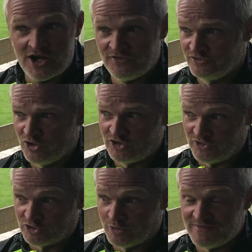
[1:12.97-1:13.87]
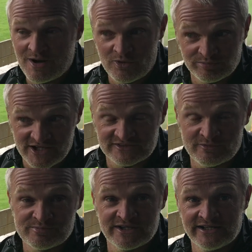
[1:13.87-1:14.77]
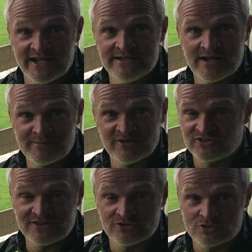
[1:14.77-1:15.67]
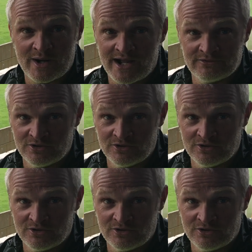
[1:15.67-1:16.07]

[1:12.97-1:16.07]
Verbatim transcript: and looking at the club now and the players that we're bringing in, I mean, the standard's quite,